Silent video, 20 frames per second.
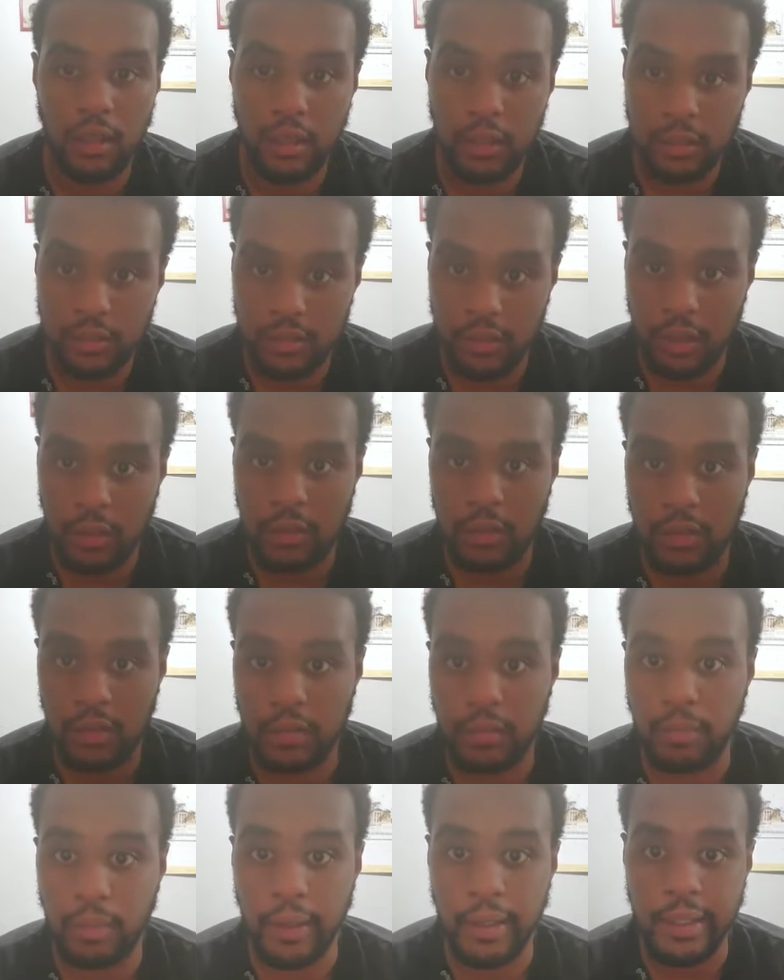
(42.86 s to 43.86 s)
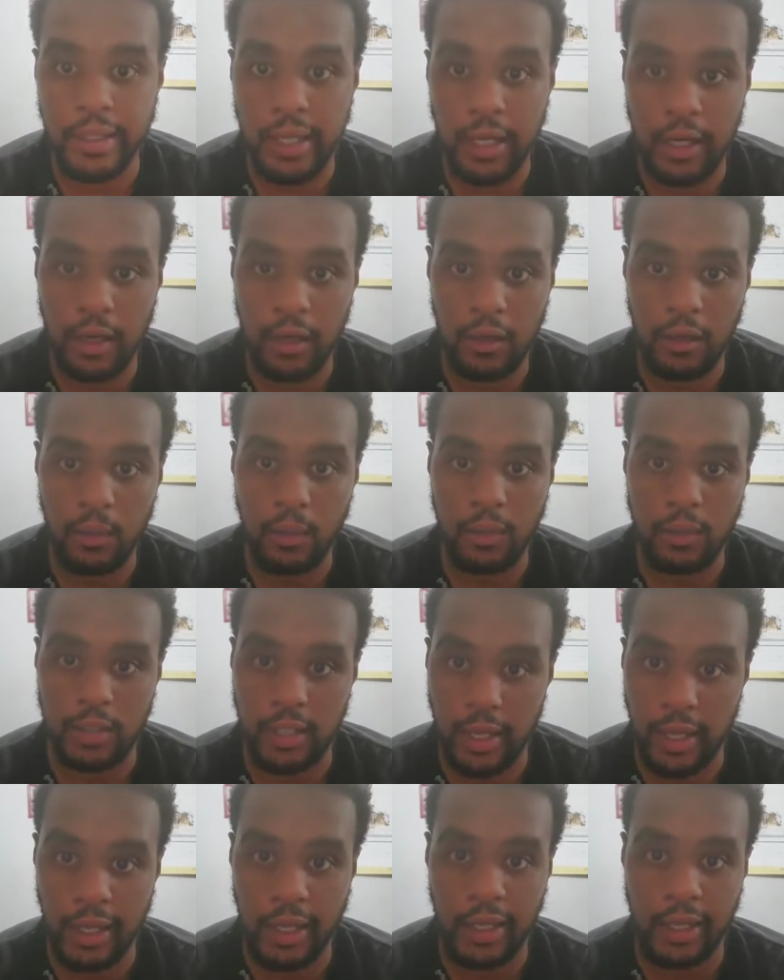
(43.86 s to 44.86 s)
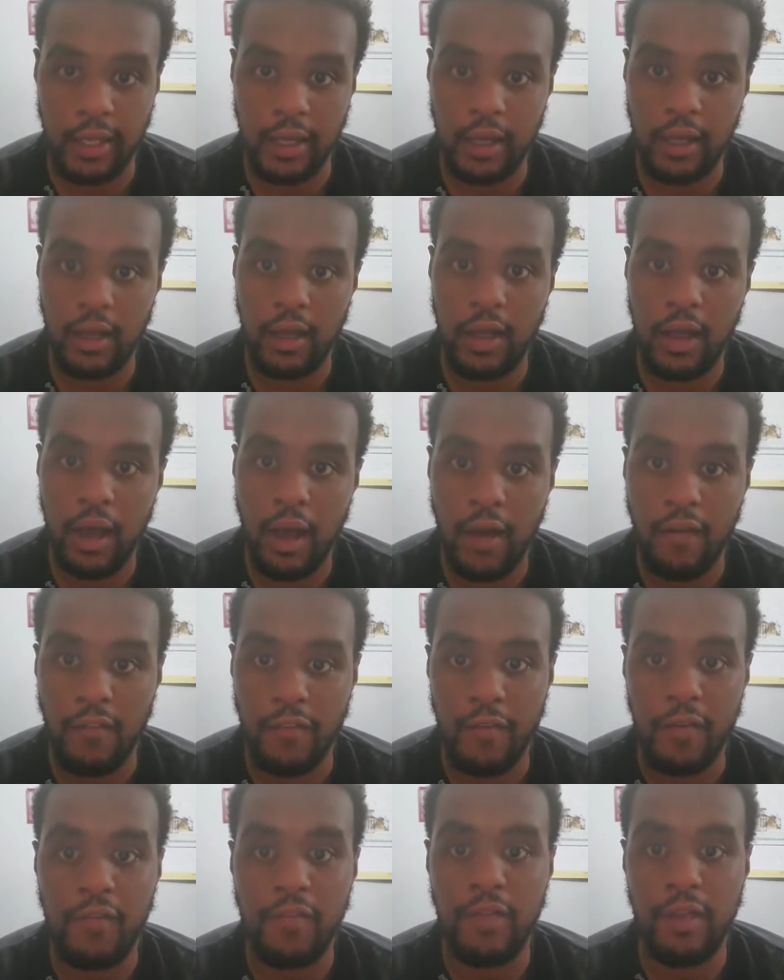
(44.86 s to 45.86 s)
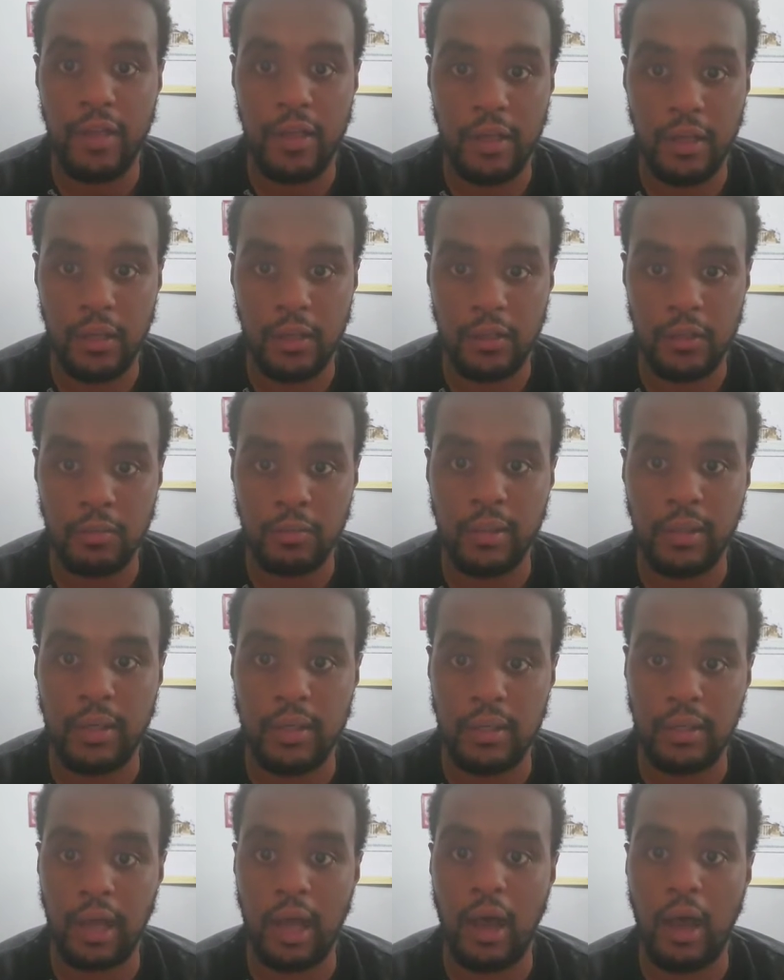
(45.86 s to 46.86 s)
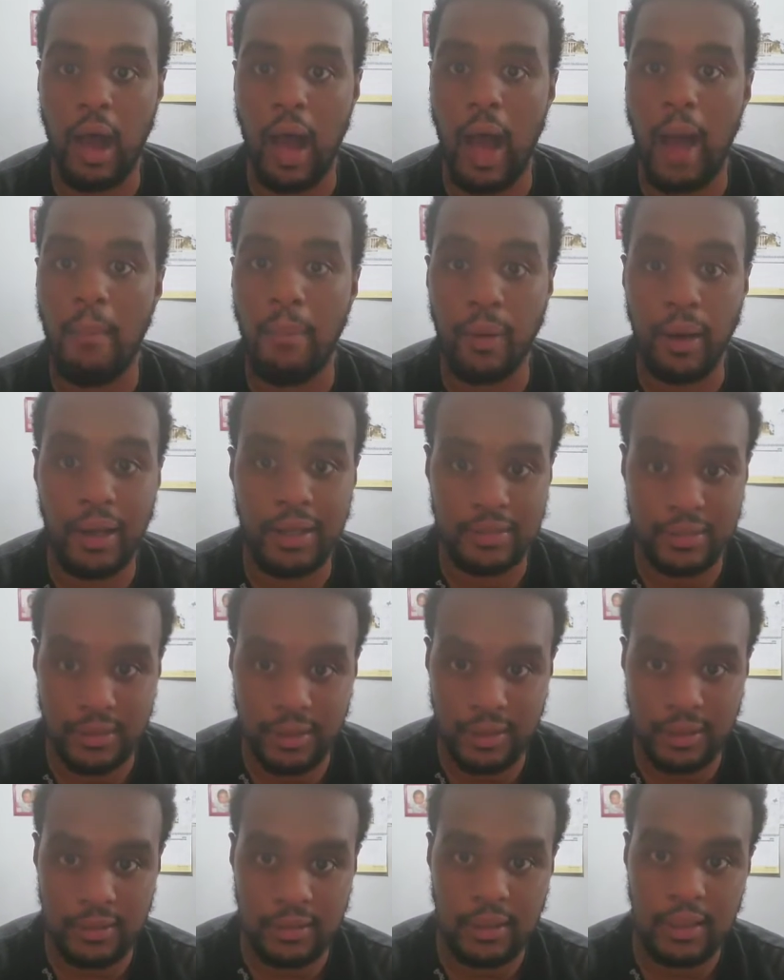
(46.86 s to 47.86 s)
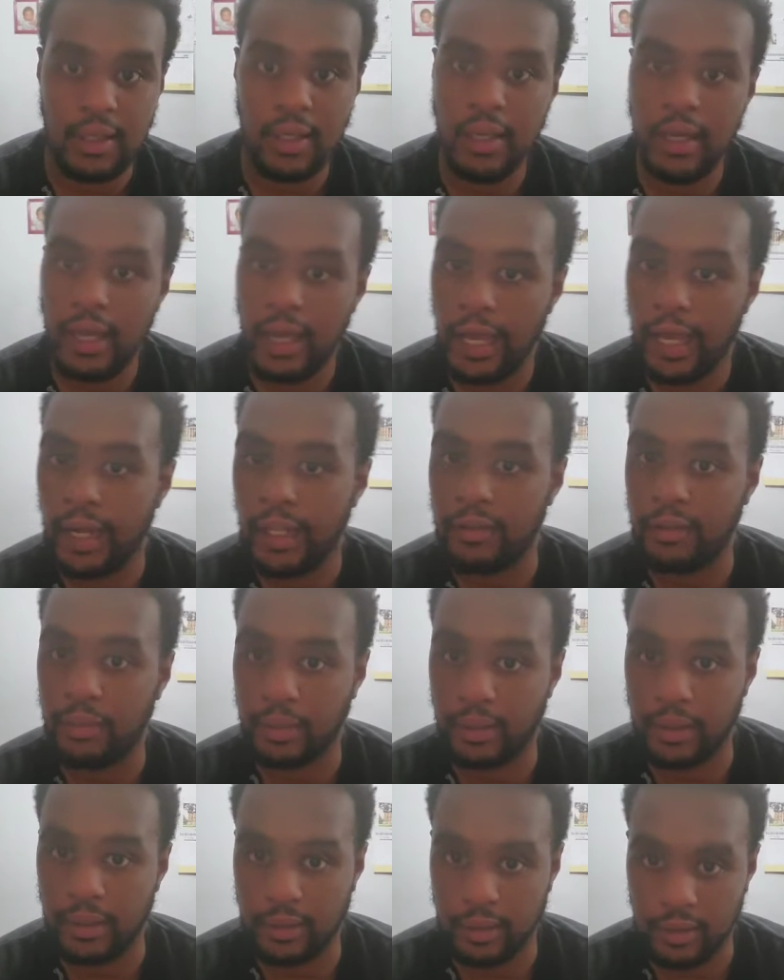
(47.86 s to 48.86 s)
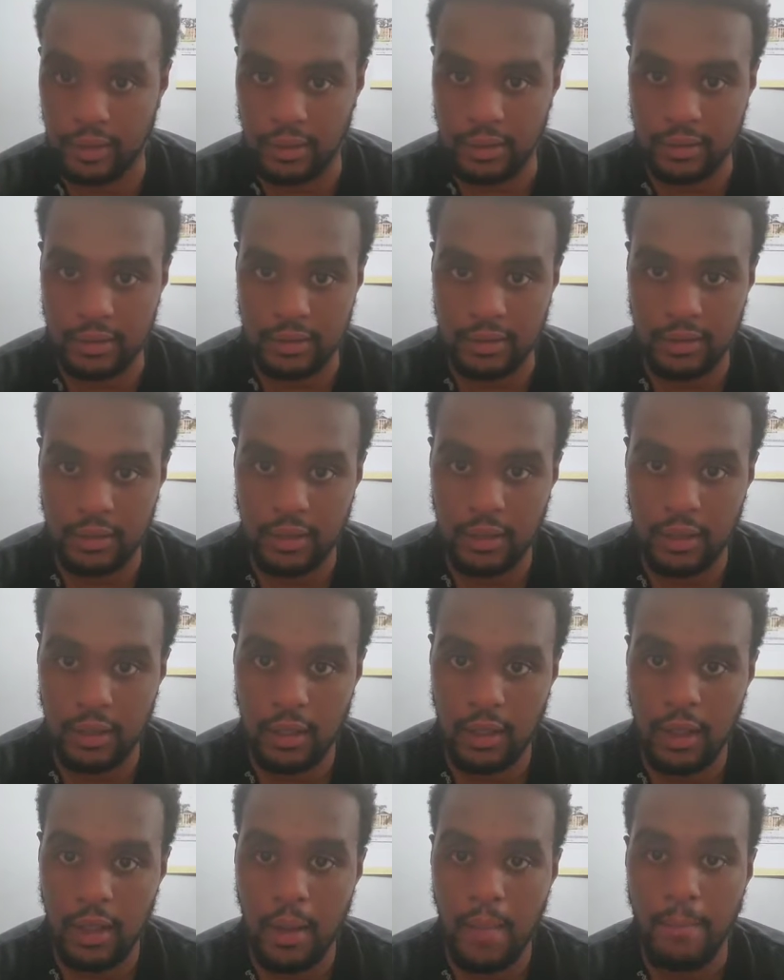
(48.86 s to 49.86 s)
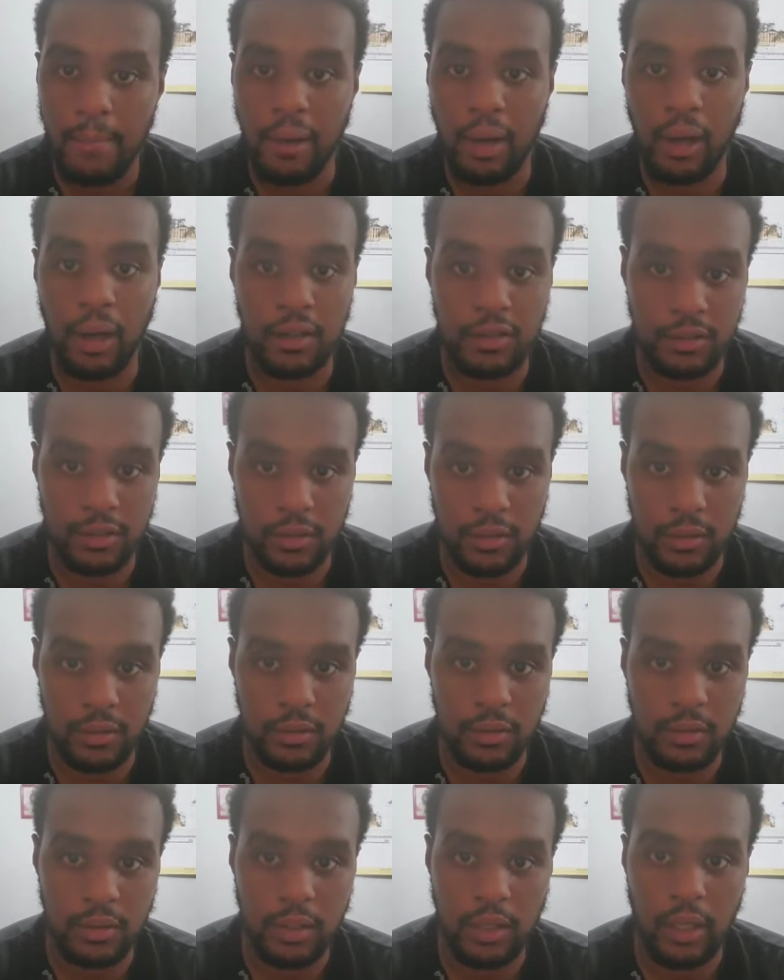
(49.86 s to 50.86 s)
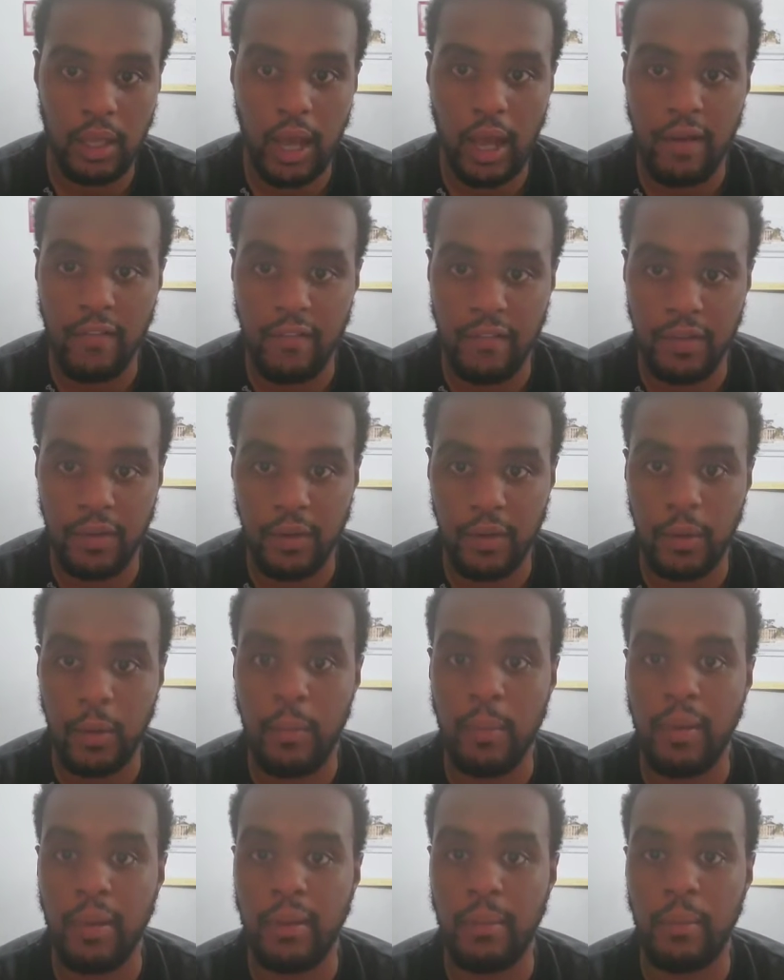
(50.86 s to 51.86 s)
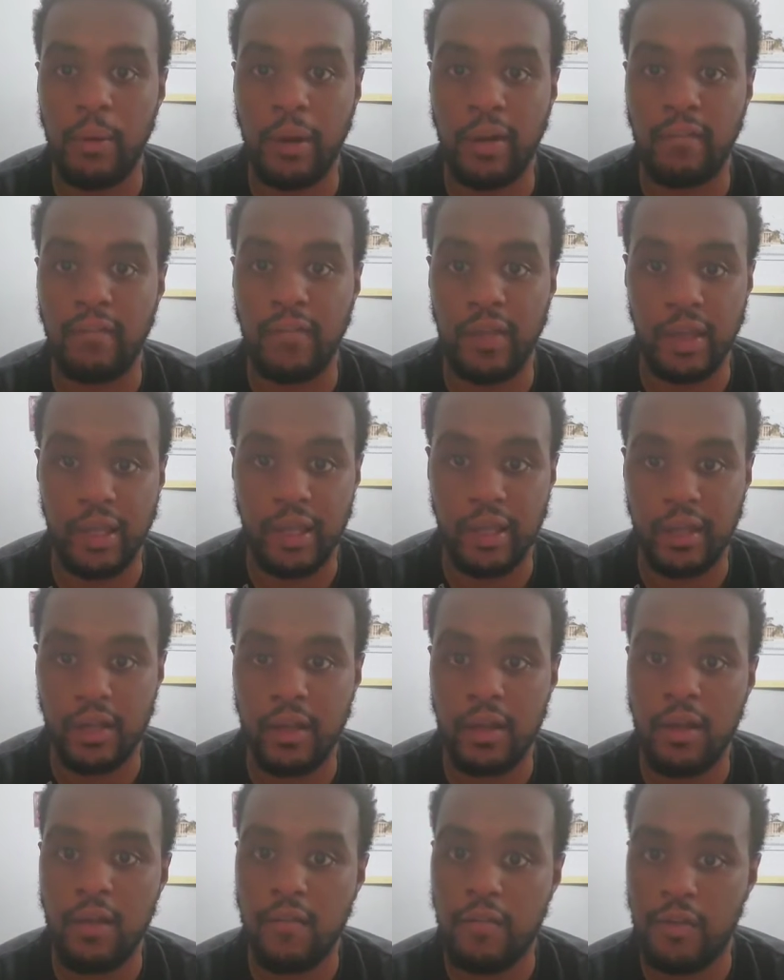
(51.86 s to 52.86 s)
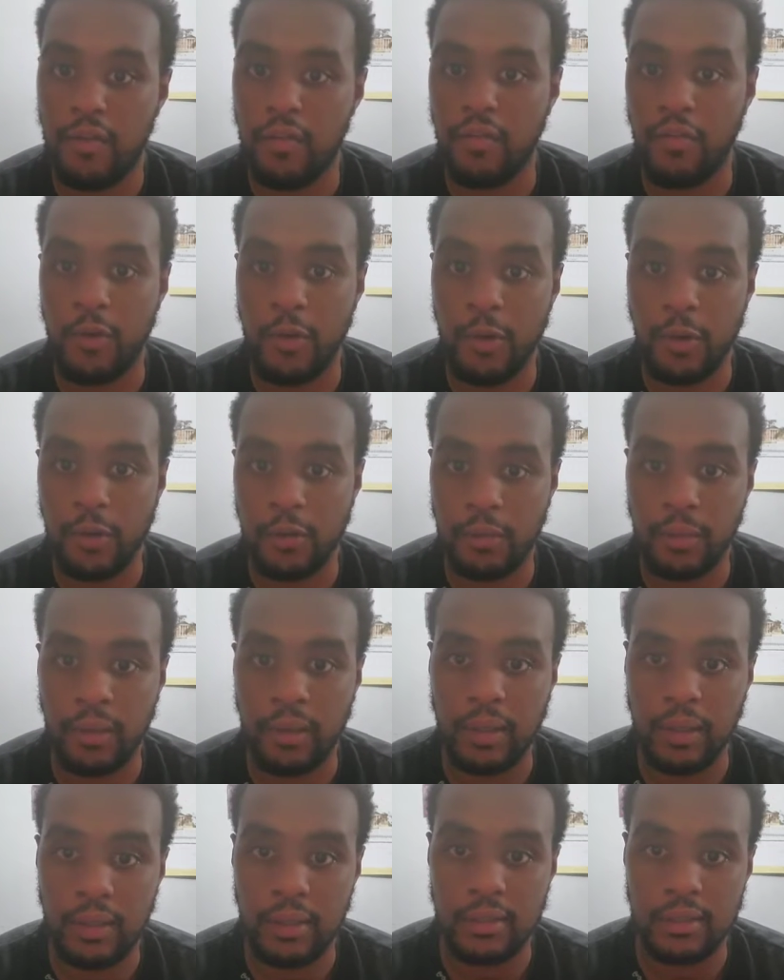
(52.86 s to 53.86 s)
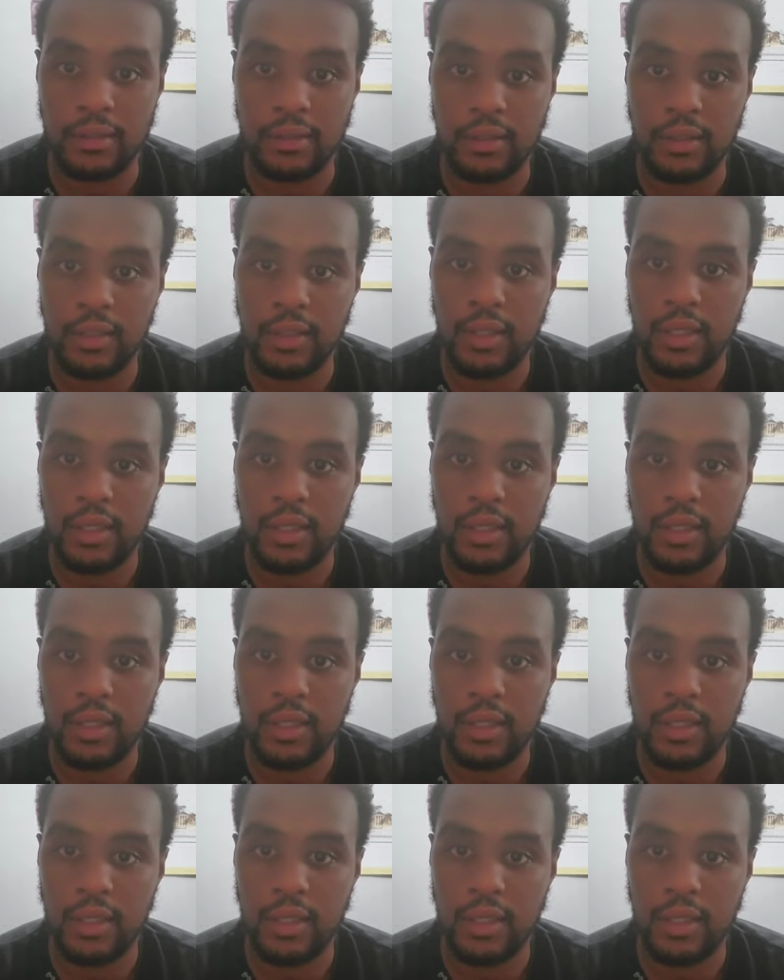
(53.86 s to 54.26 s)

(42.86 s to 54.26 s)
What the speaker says: So this breakdown will take a few videos because of how I process and explain things. But also, I feel it would be more convenient for the viewers because